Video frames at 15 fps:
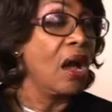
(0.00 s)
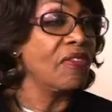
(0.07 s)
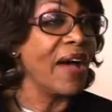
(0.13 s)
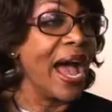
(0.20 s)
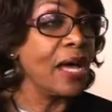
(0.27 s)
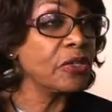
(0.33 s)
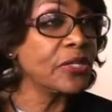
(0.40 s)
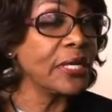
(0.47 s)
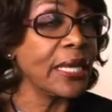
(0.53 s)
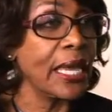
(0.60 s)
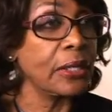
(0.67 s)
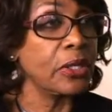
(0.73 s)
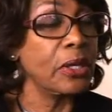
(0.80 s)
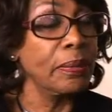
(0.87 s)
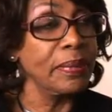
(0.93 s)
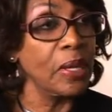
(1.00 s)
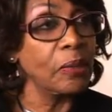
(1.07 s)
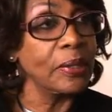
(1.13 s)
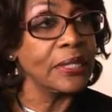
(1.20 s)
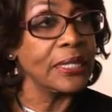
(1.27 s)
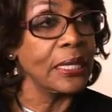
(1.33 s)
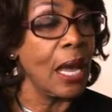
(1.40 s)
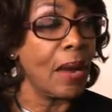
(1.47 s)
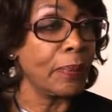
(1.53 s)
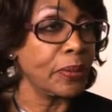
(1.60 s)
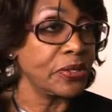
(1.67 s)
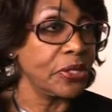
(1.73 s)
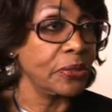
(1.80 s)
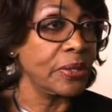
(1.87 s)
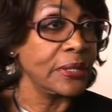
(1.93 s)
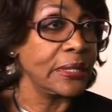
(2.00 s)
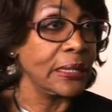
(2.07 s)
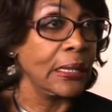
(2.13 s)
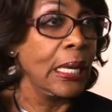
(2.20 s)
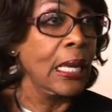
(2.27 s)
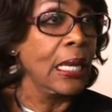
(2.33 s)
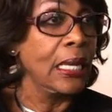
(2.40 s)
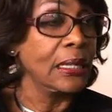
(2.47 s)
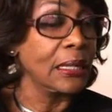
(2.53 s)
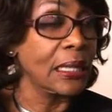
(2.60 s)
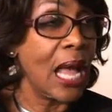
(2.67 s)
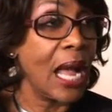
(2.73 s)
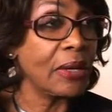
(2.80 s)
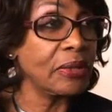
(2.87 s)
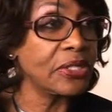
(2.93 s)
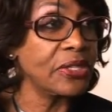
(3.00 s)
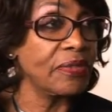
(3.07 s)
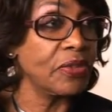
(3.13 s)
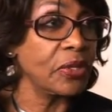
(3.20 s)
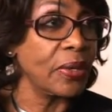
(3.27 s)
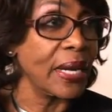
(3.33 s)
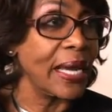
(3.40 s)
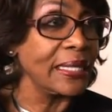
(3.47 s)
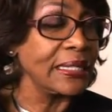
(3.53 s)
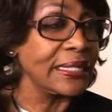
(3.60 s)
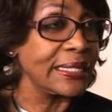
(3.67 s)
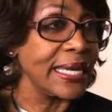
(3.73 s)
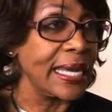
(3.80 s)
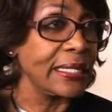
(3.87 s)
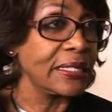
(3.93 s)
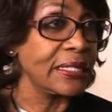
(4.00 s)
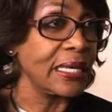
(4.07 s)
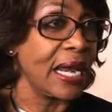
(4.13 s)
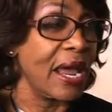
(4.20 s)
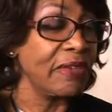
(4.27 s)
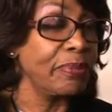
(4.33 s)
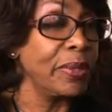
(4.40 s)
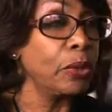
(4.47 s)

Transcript: of Housing and Community Opportunity in the Congress of the United States. And I've